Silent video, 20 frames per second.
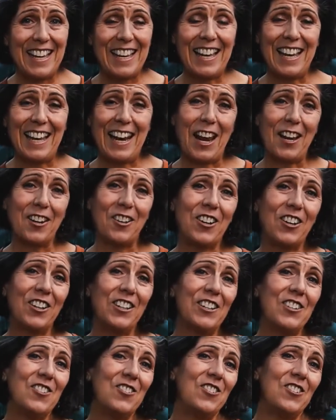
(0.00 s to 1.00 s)
And I
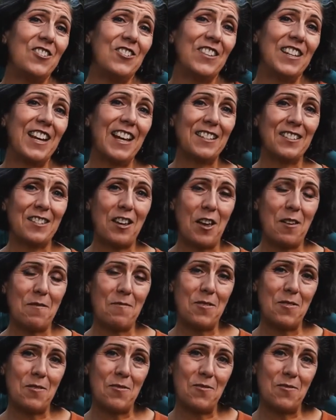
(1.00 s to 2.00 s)
encourage you, the next time
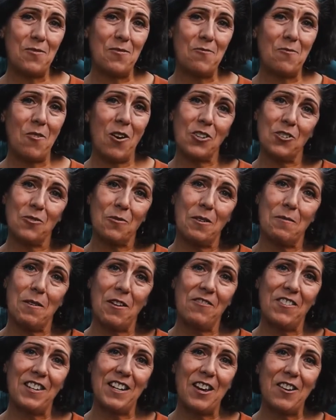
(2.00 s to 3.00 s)
you watch one of my
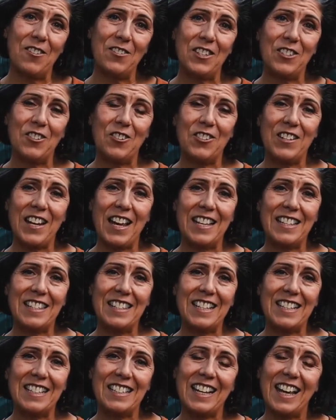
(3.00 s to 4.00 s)
videos and you're
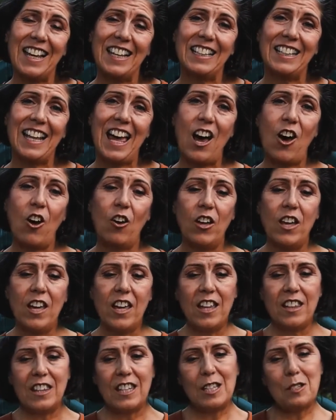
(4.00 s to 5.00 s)
dancing, to allow
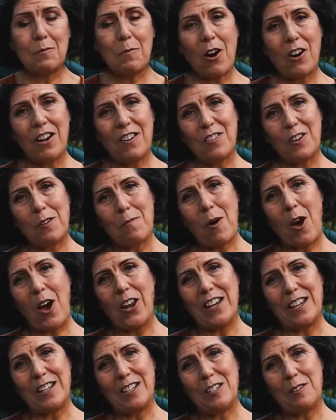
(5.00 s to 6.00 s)
this part of your
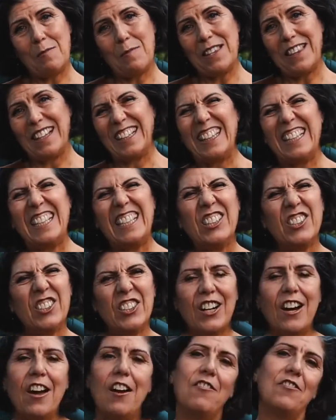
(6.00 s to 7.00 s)
body to be the
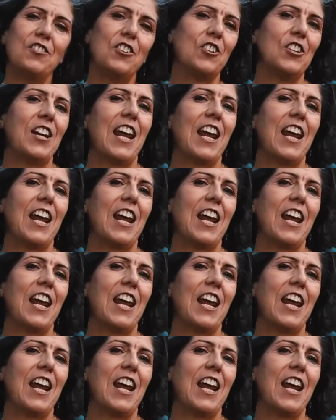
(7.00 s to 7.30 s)
leader of your